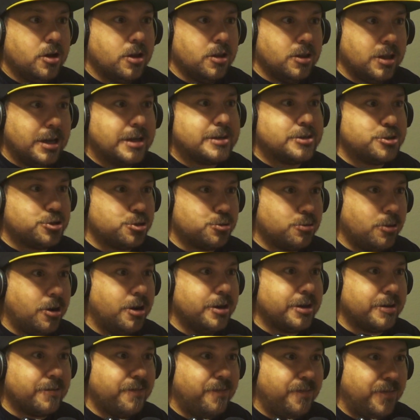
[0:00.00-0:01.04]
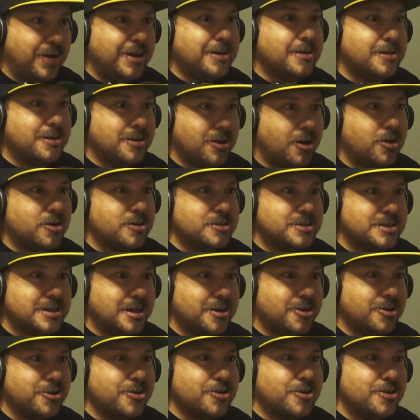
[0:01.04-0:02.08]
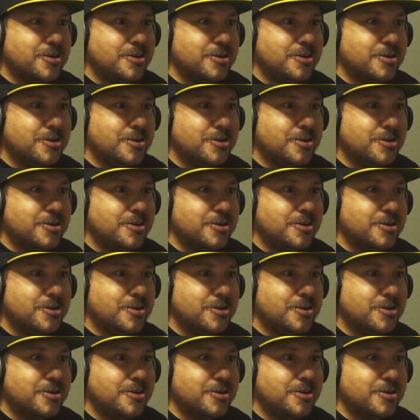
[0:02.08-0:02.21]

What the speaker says: Electronic fake cars that are